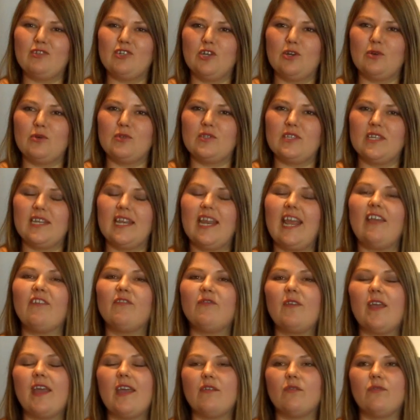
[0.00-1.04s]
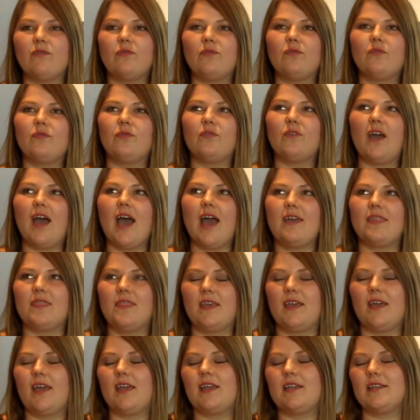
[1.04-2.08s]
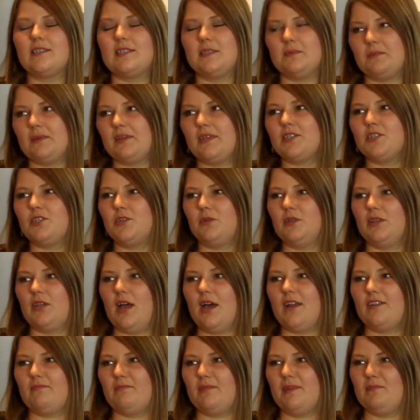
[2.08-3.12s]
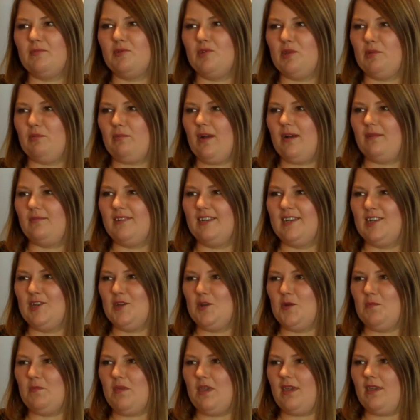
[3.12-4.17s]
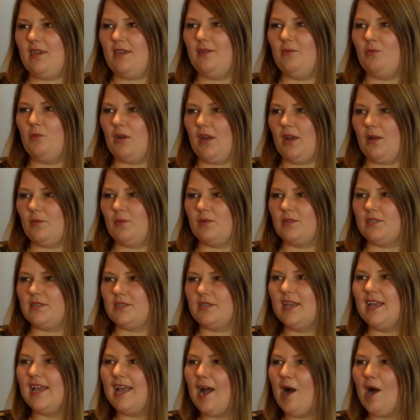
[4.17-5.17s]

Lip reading: chosen, if I think I can speak to a lot of people that probably knew me when I was